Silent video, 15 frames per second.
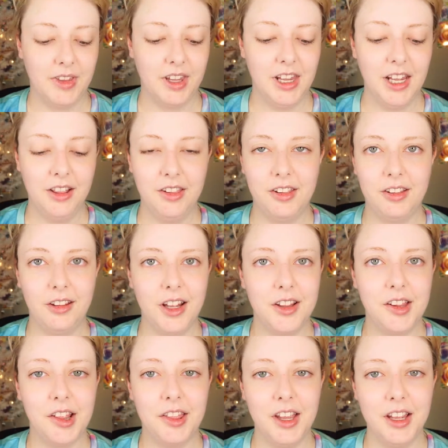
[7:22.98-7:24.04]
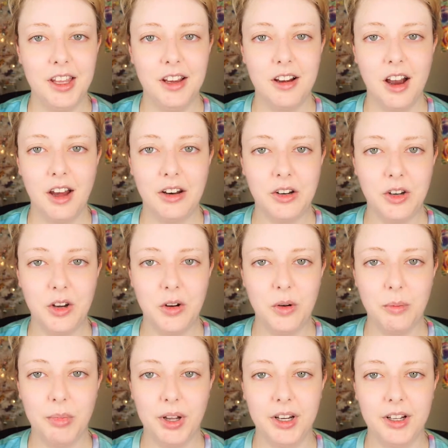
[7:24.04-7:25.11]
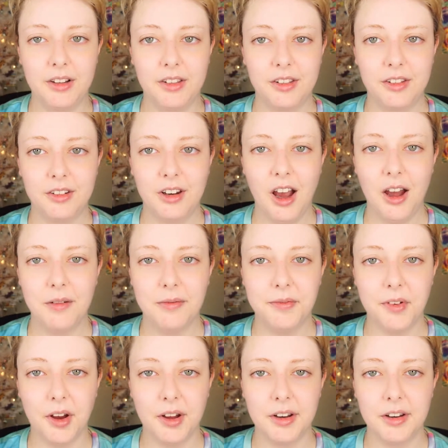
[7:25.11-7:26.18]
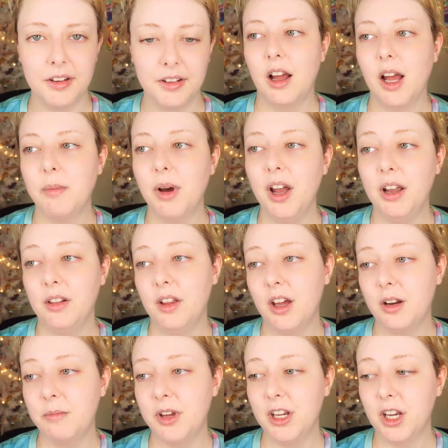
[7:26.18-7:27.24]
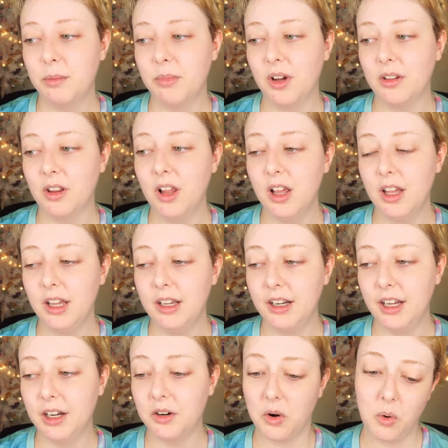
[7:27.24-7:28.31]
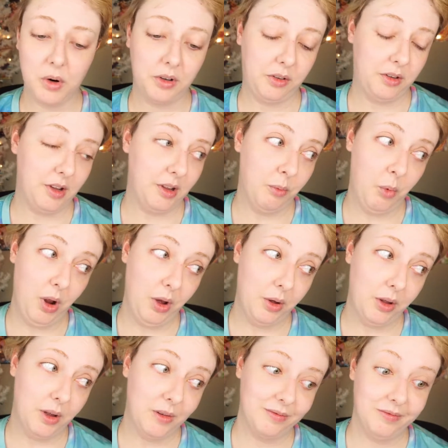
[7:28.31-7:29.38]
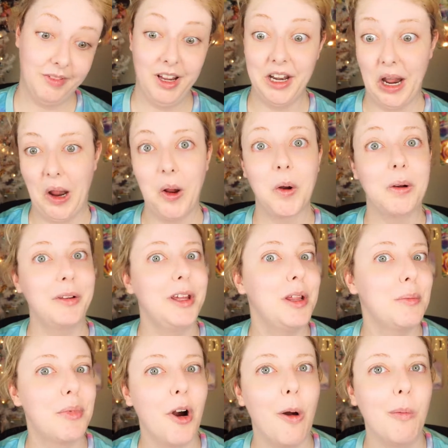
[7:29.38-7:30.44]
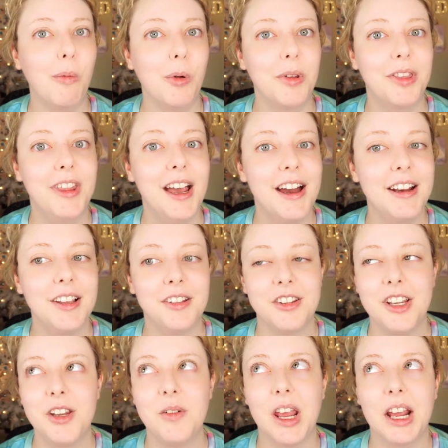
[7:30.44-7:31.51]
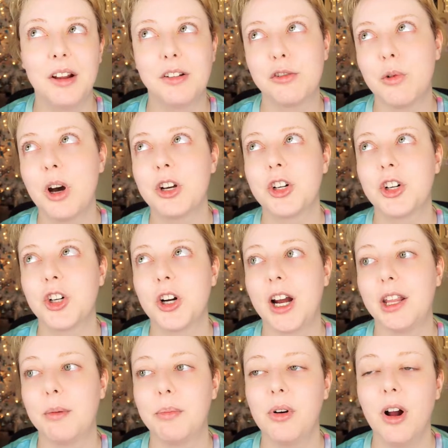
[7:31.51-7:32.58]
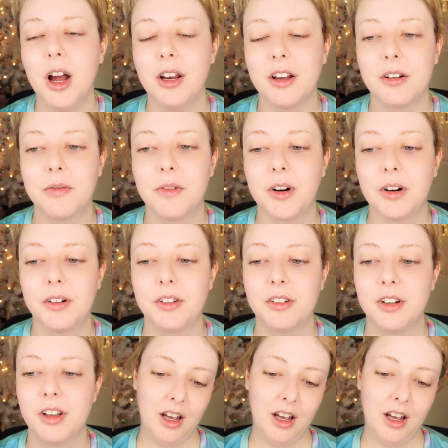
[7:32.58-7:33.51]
it's a thing you gotta do, but it's not fun. I buy a lot of makeup online, and of course, well, inherently the problem with that is that you can't swatch or try the product first.